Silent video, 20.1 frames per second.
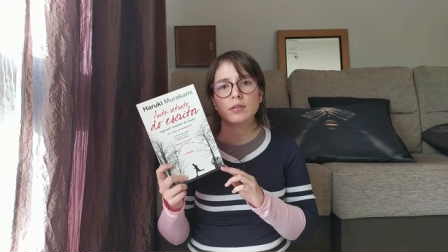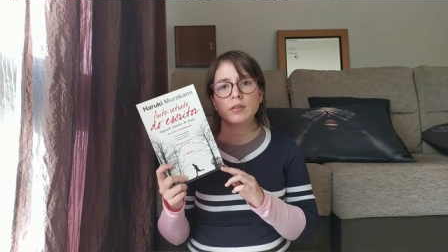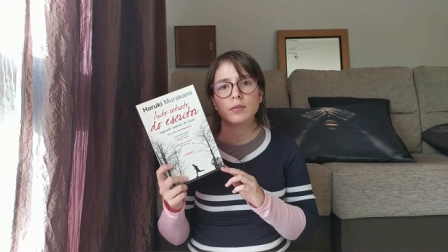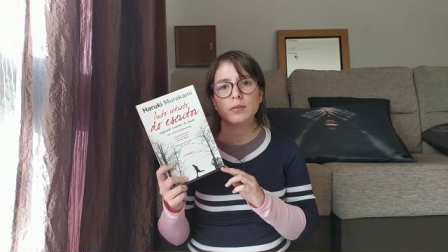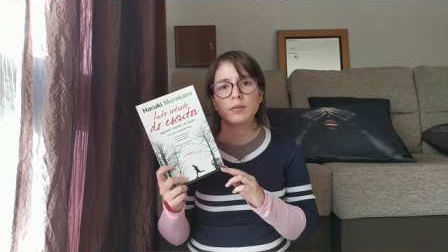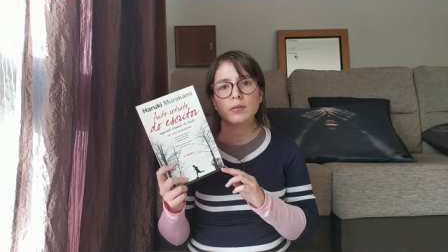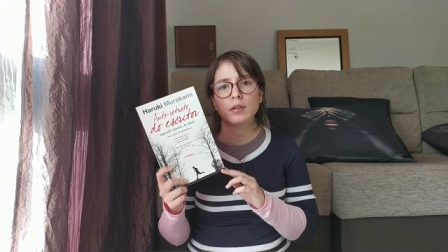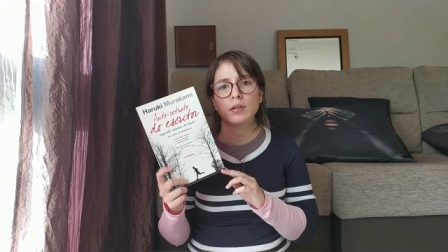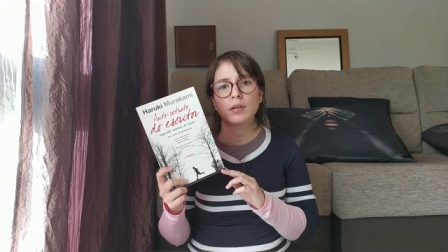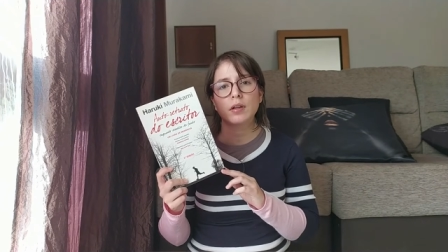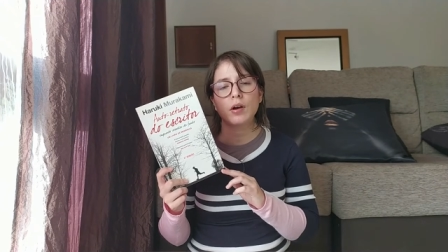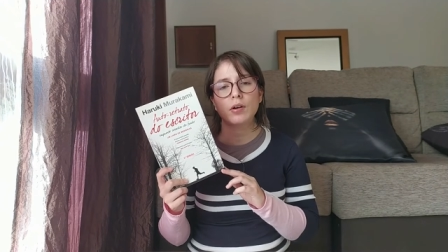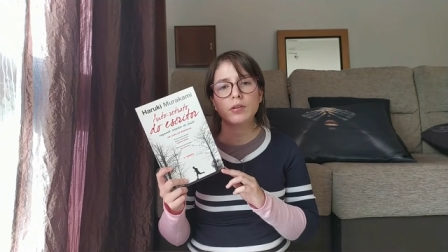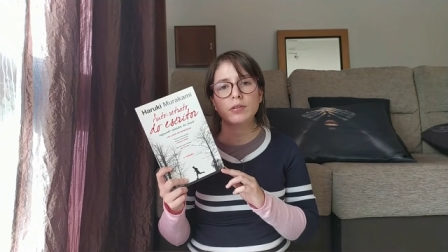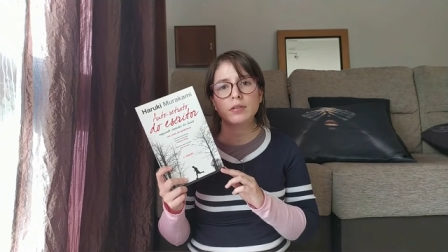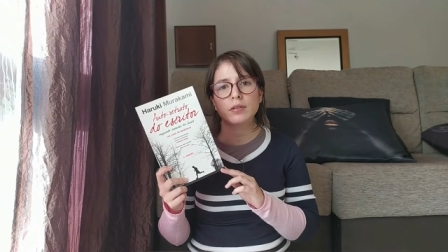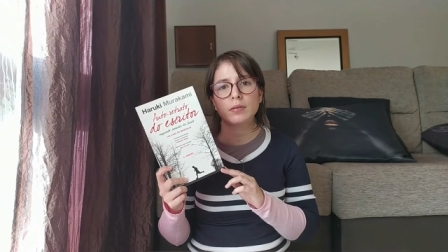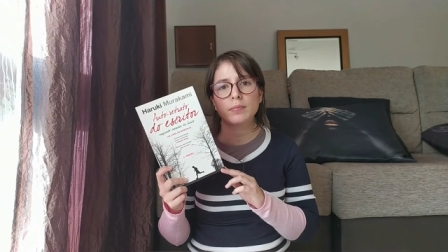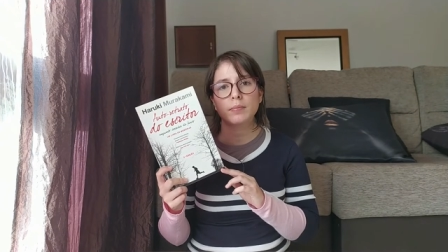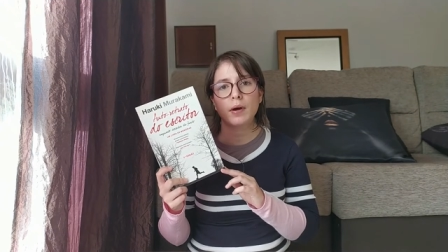uh, a
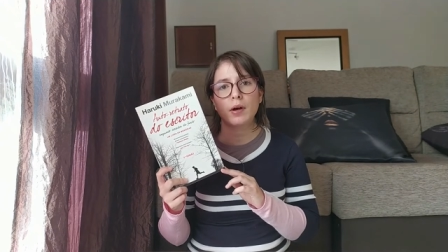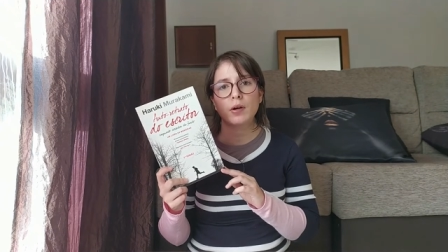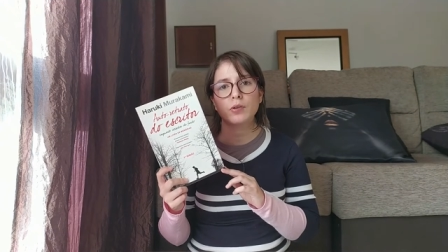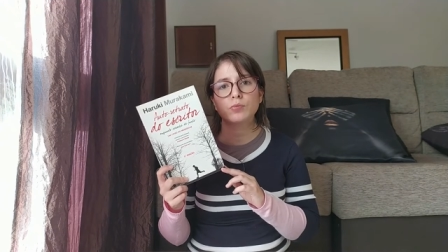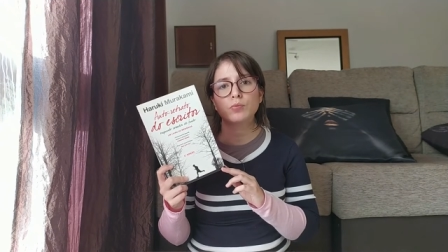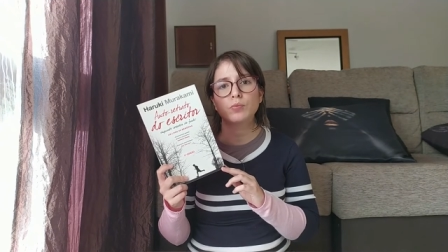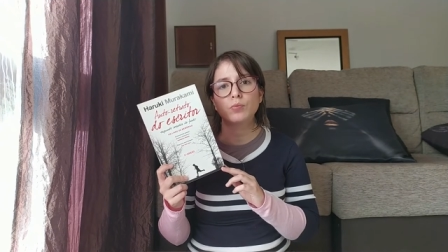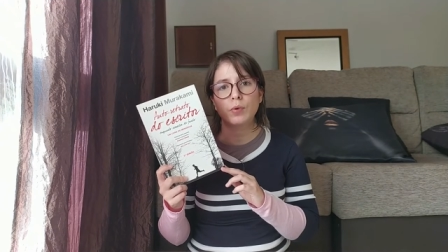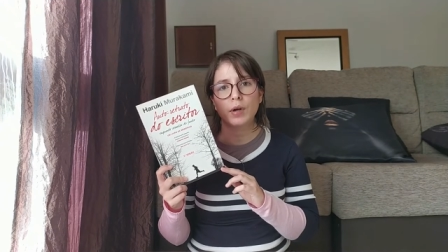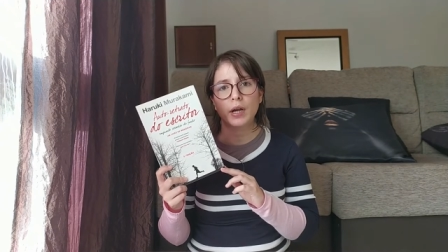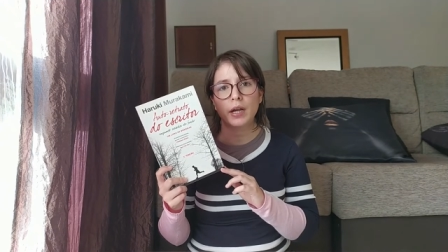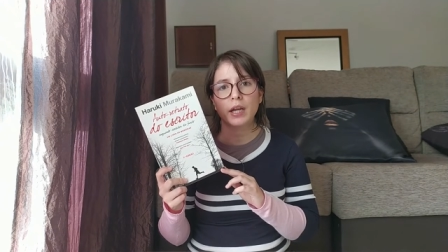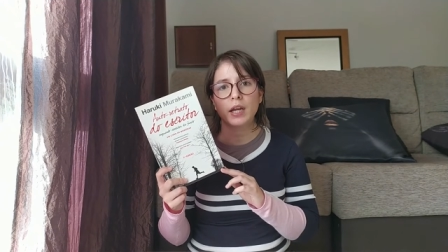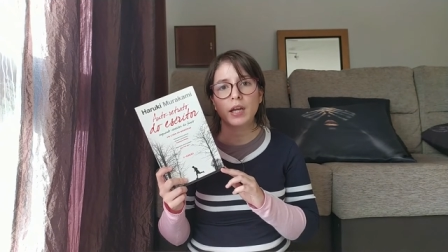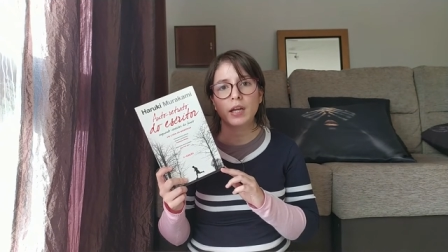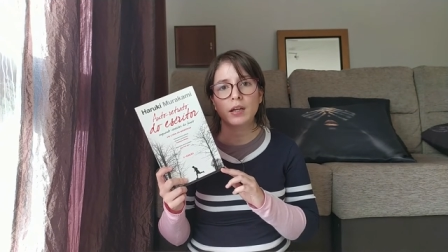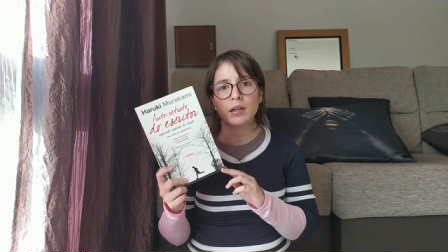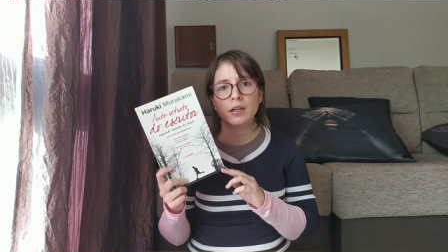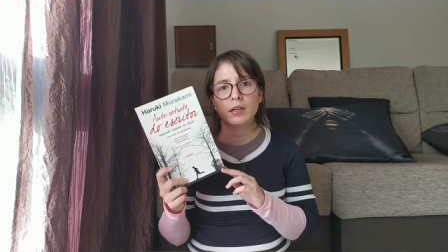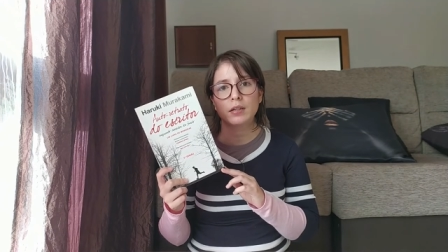lot about
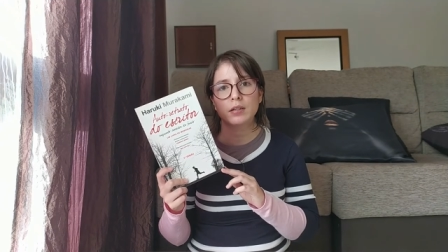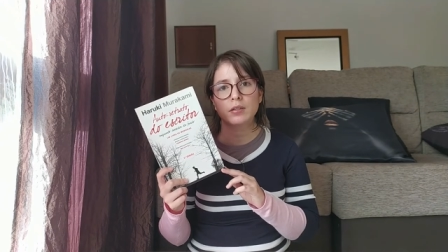running.